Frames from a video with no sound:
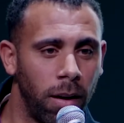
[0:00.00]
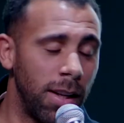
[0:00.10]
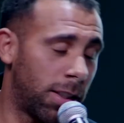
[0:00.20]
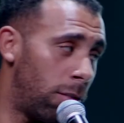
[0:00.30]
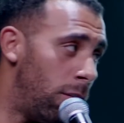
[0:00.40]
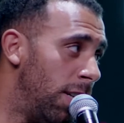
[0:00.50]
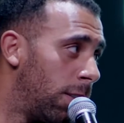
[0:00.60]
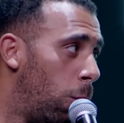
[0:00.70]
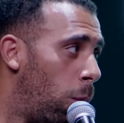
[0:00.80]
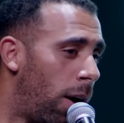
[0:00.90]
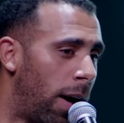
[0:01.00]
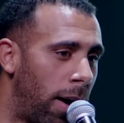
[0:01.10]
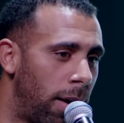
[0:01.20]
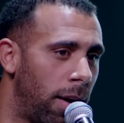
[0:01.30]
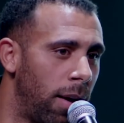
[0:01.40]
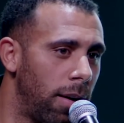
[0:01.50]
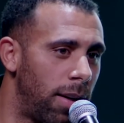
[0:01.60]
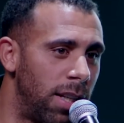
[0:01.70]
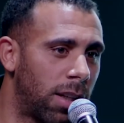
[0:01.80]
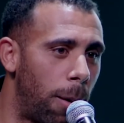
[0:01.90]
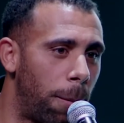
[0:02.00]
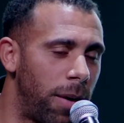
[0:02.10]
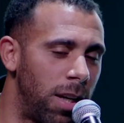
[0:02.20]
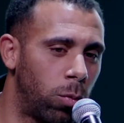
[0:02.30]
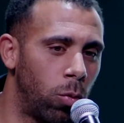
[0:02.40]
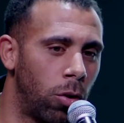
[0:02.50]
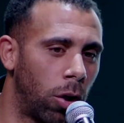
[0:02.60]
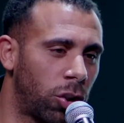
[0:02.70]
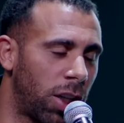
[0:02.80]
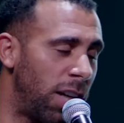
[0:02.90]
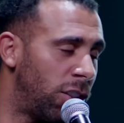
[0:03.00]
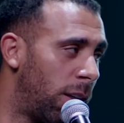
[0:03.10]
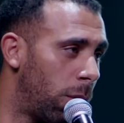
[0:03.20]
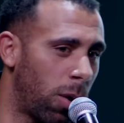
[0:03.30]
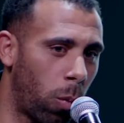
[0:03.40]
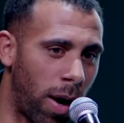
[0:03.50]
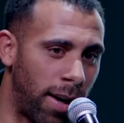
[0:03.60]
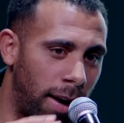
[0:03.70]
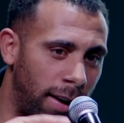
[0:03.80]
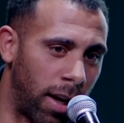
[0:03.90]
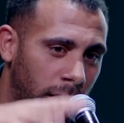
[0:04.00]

is the reason why these companies will not change the way that